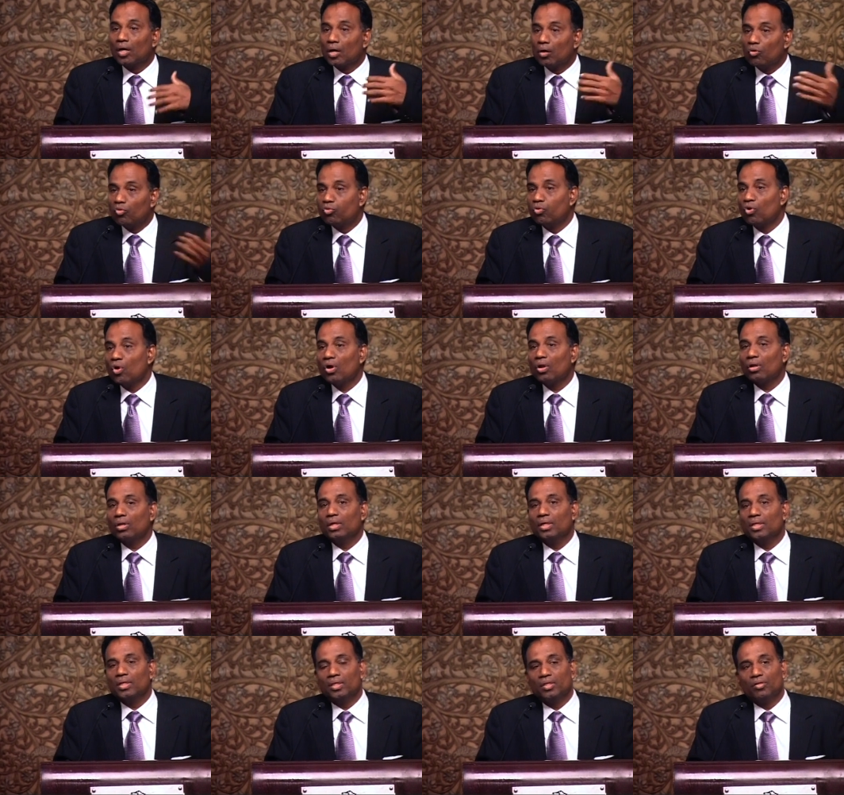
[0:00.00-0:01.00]
fall
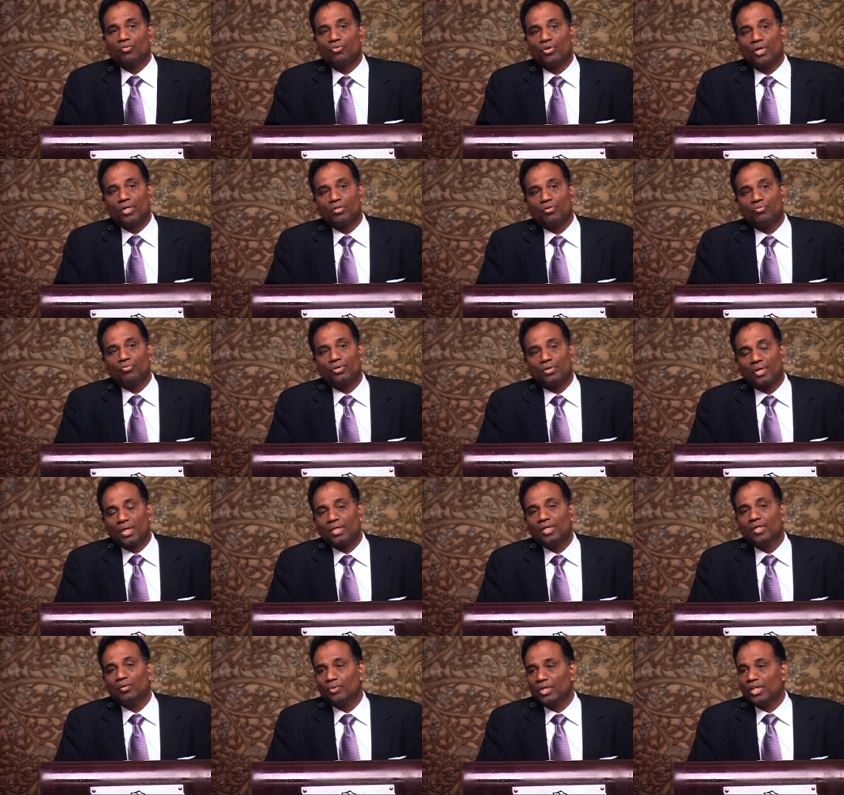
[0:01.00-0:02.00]
in front of a
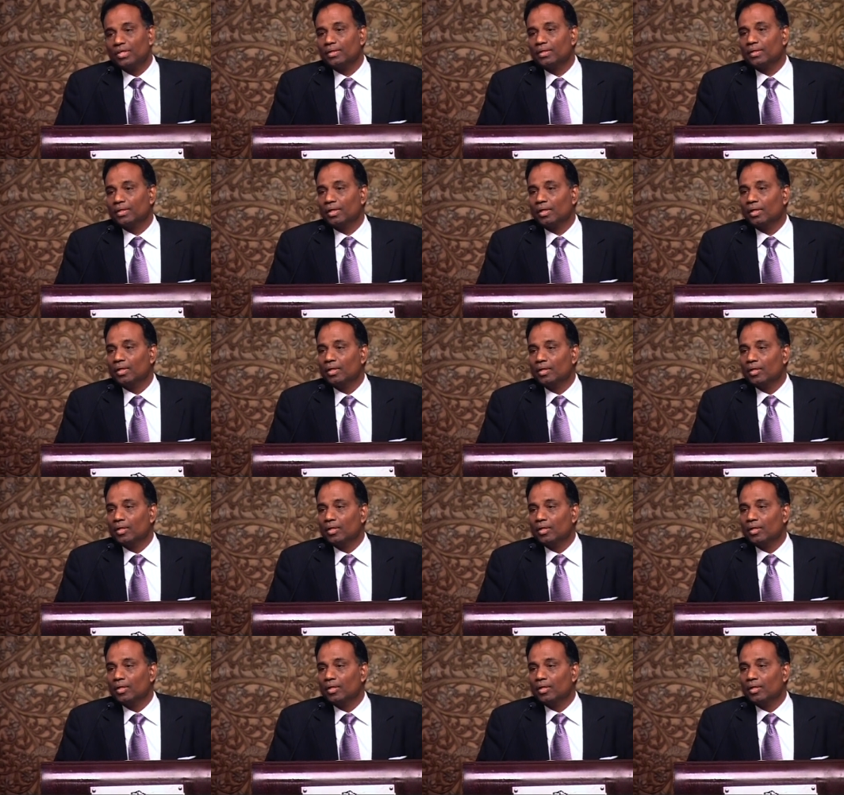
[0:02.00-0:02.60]
running vehicle